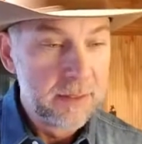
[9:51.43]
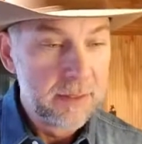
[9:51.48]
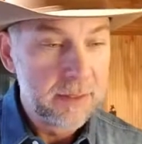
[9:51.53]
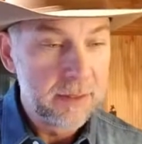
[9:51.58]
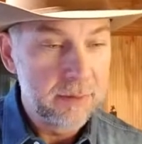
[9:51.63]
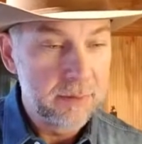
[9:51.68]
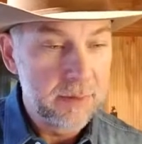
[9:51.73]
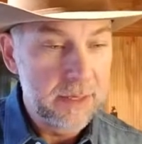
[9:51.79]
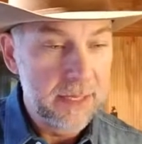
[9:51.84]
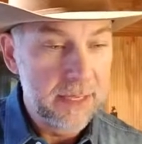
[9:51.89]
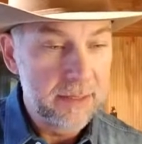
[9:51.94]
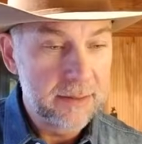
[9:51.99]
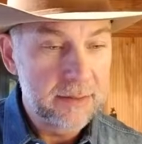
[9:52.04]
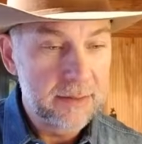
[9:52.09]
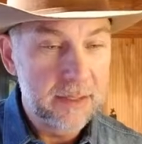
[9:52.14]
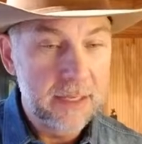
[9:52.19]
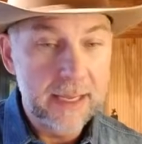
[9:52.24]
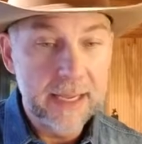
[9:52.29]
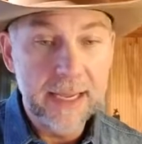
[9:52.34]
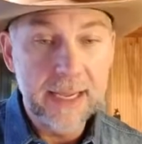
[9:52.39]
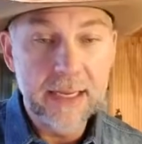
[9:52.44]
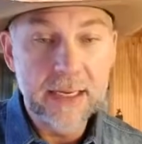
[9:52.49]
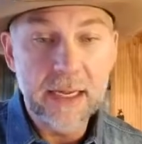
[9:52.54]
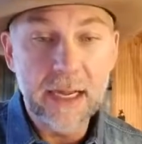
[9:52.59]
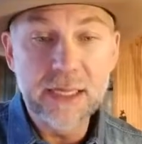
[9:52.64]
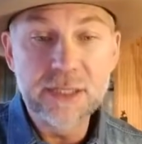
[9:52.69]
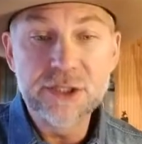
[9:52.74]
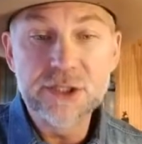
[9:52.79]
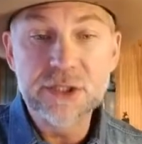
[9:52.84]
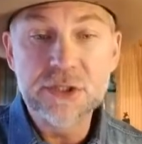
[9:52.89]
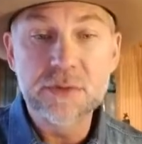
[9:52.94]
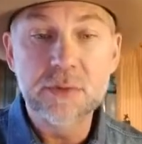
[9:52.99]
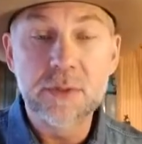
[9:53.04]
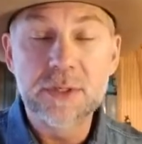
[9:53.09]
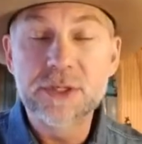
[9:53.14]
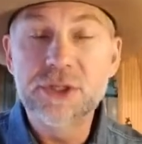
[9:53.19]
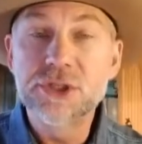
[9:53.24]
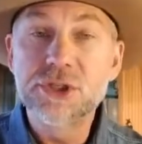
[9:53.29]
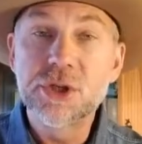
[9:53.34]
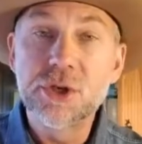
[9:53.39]
All right, and I just
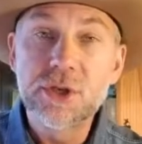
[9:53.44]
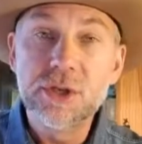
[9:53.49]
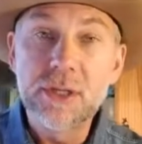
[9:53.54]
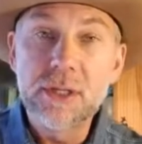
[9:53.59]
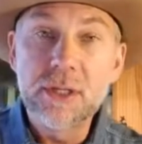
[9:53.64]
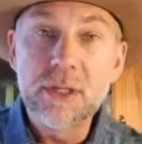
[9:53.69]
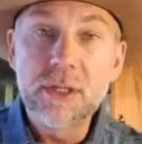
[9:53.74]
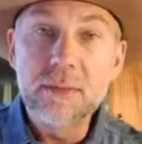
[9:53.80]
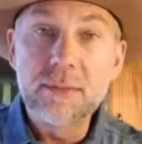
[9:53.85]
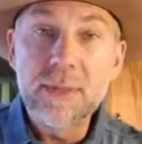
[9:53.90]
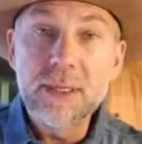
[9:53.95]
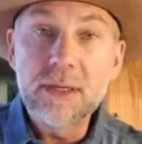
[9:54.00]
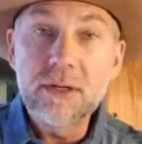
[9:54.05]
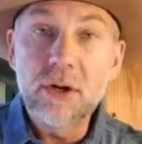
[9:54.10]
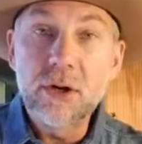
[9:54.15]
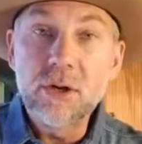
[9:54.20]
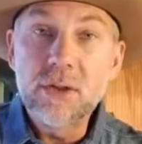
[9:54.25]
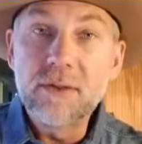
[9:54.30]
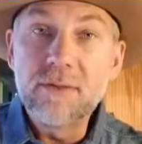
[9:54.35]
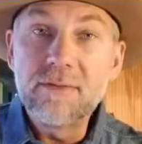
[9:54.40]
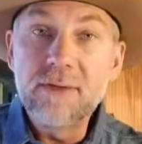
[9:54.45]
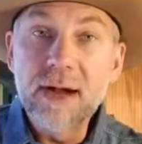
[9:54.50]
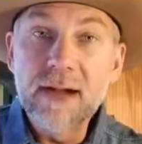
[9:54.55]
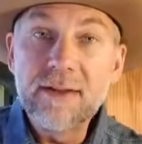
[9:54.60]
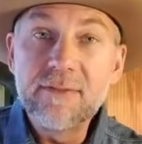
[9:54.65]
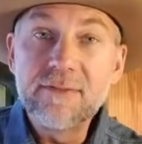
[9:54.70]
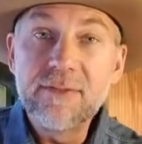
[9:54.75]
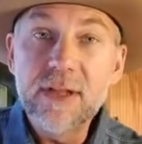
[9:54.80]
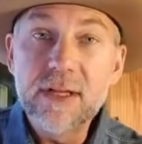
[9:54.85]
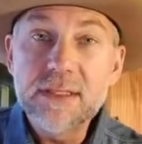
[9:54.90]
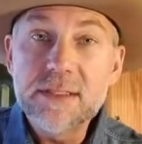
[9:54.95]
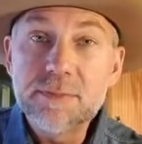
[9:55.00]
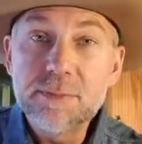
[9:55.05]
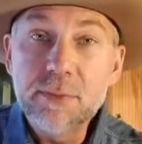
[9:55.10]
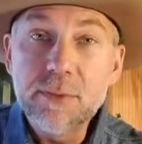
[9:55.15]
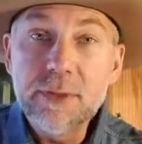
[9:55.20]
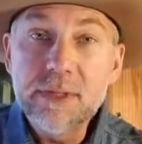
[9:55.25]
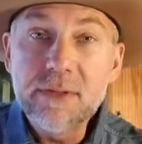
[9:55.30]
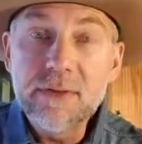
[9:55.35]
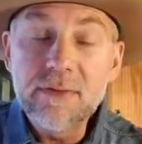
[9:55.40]
wanted to show you a little bit on the VitaFlex
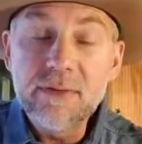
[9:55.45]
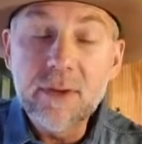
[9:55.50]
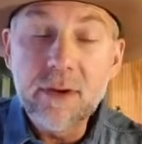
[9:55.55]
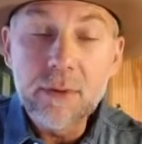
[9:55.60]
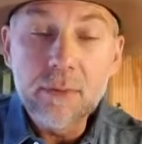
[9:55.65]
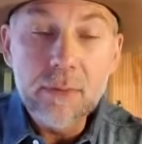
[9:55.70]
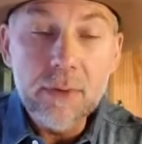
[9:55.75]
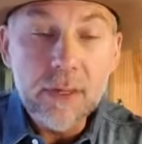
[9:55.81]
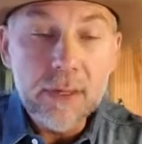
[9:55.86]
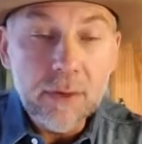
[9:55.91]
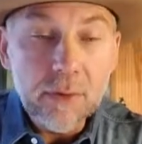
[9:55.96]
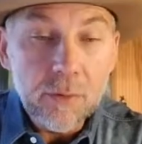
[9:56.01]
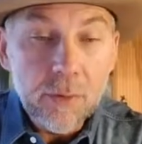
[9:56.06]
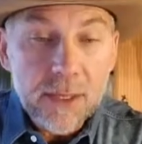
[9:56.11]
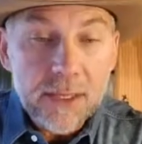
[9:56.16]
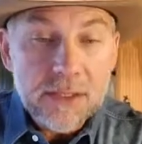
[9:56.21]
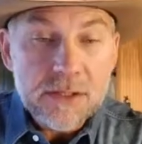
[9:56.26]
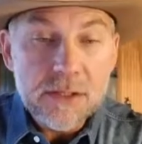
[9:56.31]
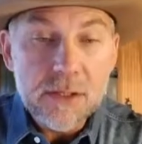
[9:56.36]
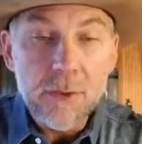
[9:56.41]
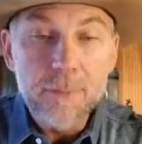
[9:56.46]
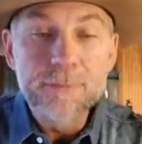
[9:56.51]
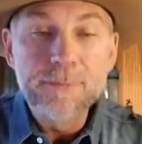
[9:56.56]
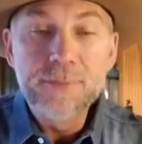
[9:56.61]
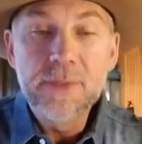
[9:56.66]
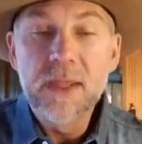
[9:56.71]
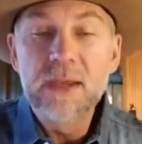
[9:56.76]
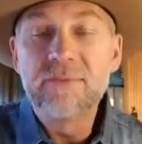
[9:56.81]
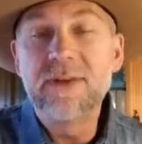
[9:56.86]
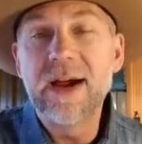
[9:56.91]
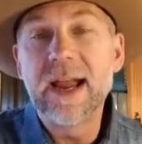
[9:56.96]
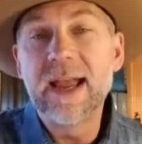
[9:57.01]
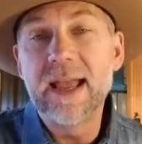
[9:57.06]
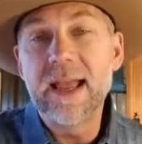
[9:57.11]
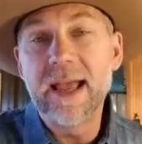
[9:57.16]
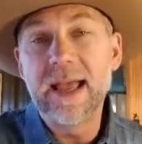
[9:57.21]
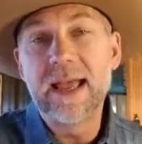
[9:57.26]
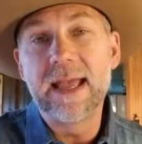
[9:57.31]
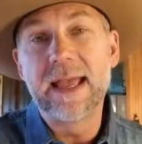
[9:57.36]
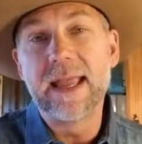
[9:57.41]
points there really quick. So
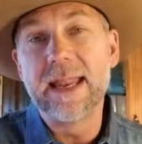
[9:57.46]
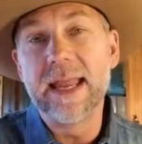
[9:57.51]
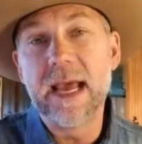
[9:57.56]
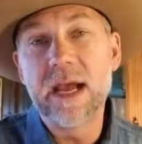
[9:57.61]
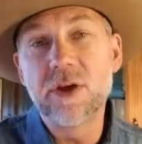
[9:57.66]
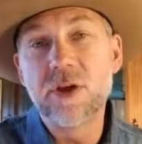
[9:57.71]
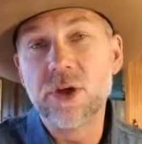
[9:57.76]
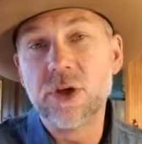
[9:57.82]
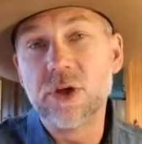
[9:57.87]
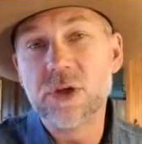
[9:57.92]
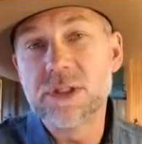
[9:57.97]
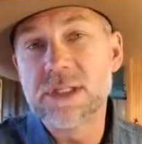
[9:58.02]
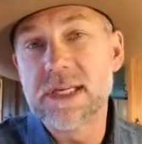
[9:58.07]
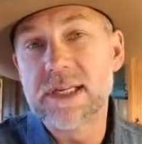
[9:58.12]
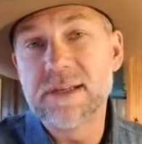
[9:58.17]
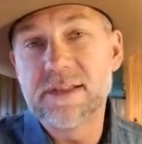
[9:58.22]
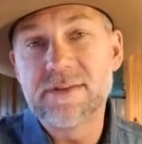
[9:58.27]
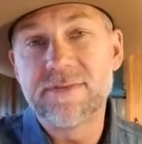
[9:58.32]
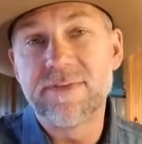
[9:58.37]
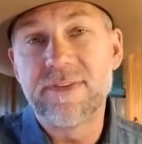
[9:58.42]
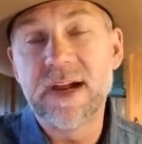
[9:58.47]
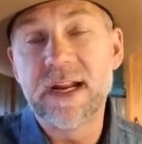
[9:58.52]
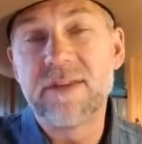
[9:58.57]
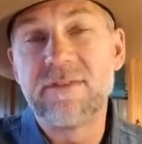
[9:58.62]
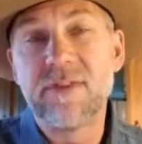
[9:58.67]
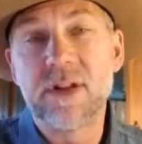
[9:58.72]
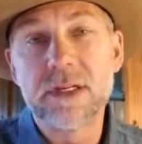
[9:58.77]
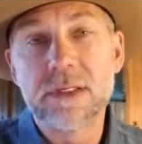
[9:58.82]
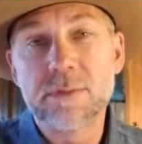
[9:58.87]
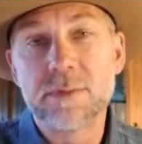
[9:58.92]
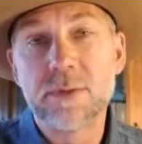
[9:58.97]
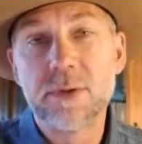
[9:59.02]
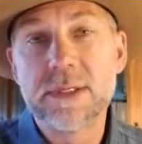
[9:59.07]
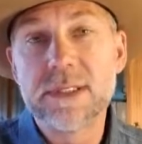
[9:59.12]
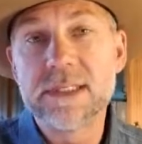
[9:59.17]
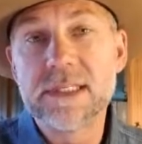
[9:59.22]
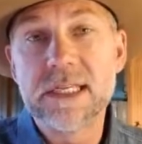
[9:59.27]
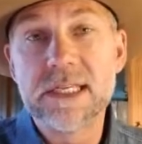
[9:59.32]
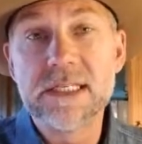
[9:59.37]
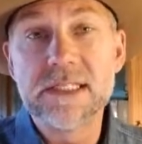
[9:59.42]
and how you use it as VitaFlex
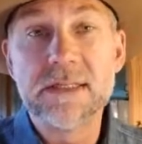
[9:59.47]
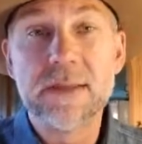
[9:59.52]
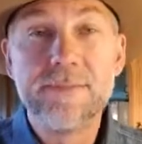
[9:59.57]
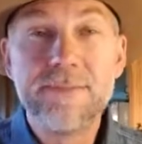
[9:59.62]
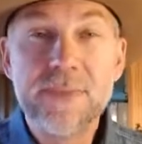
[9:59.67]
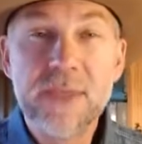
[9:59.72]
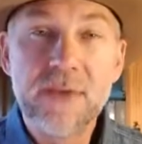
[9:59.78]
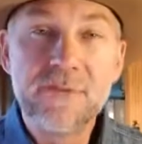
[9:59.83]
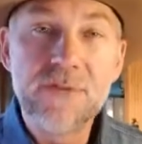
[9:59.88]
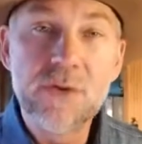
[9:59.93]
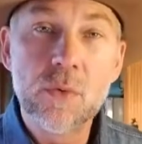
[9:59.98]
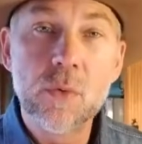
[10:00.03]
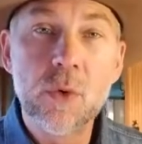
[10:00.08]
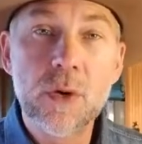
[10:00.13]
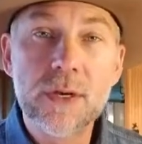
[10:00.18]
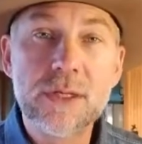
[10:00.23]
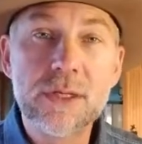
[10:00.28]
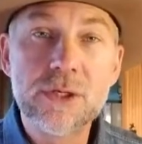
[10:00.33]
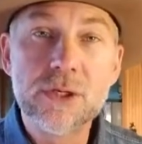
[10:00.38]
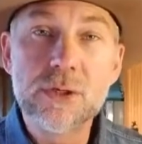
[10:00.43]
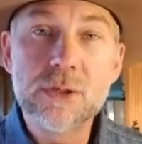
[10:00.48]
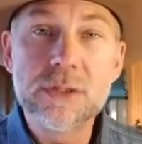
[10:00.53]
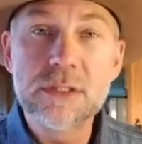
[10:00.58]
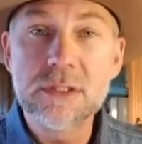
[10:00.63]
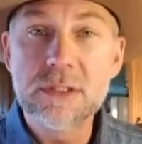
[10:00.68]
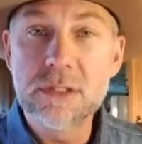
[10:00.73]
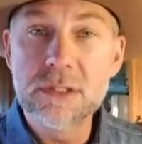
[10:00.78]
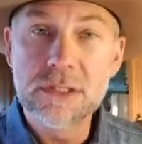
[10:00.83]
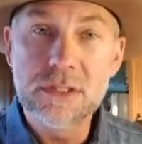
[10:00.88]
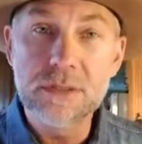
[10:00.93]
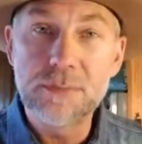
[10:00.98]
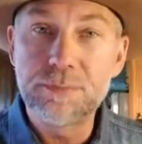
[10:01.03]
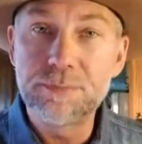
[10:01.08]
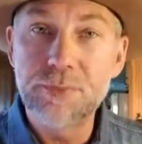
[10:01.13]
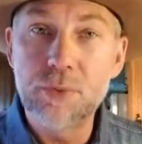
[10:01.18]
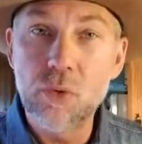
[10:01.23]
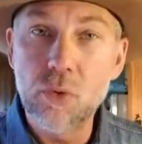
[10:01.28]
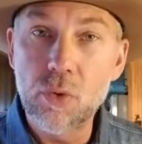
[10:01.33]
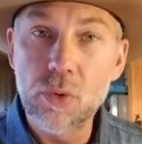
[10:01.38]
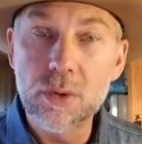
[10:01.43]
points is if you want to use it to
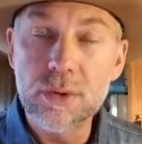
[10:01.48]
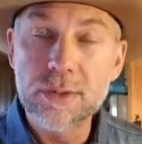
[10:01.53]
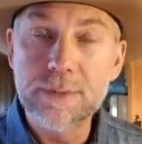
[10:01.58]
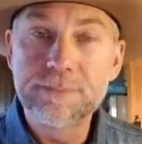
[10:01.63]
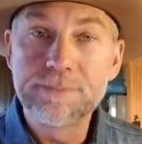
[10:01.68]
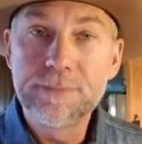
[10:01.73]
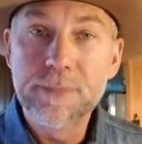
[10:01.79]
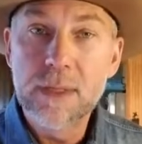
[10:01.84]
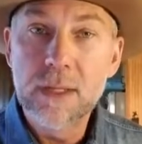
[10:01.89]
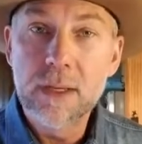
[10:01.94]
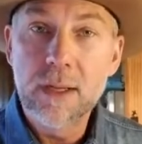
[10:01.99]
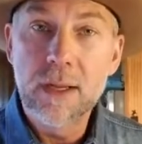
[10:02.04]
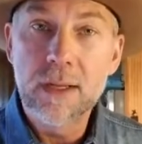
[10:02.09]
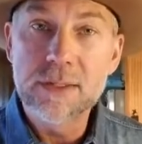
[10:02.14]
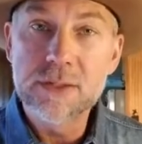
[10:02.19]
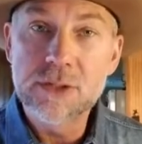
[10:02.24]
support a